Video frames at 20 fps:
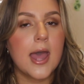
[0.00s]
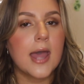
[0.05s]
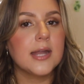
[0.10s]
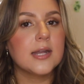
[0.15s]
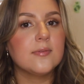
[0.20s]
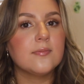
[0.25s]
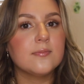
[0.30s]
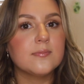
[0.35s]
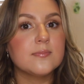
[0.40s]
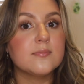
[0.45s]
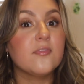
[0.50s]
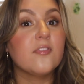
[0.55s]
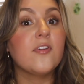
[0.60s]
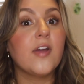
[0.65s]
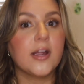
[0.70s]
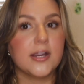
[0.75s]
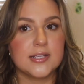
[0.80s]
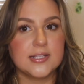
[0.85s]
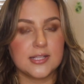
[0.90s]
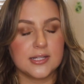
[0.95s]
and I'm
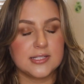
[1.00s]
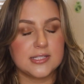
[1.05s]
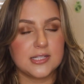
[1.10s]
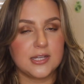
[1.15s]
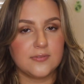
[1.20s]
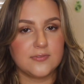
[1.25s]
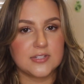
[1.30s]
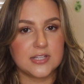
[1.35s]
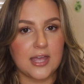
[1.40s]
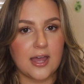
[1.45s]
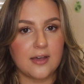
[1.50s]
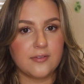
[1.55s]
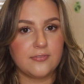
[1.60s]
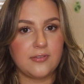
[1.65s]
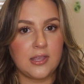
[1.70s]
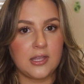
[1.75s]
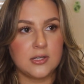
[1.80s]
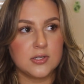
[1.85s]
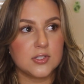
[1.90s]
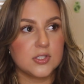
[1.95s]
very sensitive to
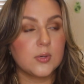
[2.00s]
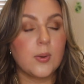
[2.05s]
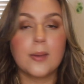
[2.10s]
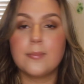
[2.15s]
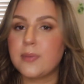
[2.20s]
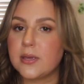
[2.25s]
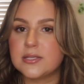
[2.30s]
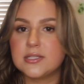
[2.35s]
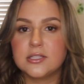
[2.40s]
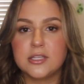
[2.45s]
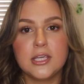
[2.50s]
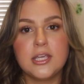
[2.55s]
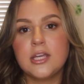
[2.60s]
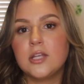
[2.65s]
caffeine, so I basically